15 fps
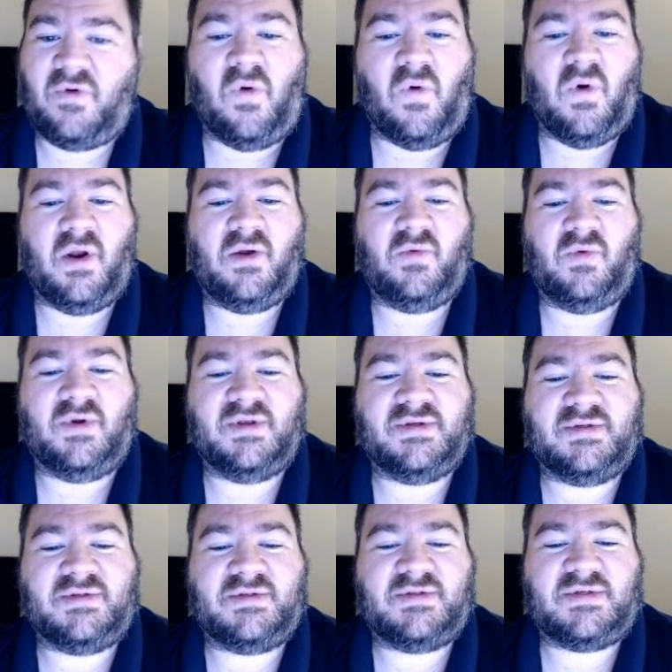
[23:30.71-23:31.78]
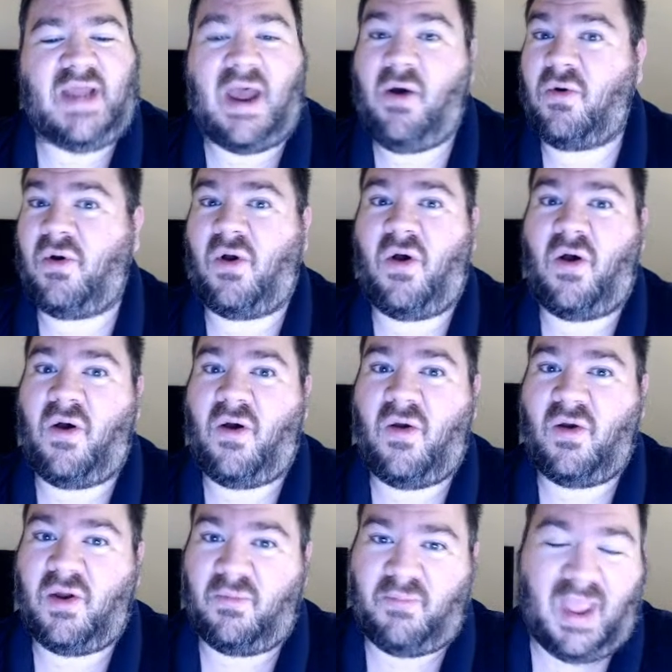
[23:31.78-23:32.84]
or it was
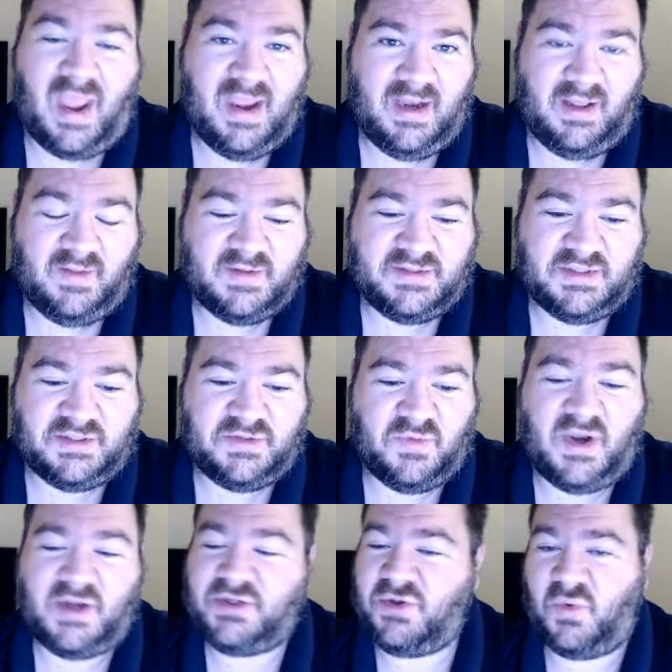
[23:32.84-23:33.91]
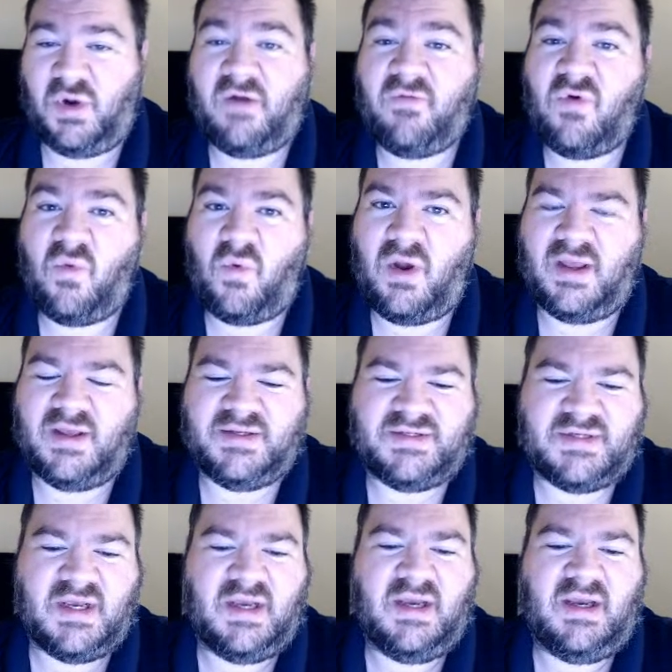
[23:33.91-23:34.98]
alcohol combining the situation, whatever it was,